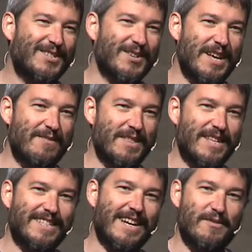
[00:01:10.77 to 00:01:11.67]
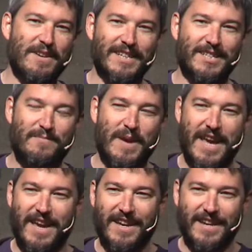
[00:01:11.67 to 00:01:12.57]
to live in the southern
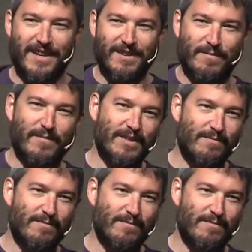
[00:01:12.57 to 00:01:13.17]
Spain,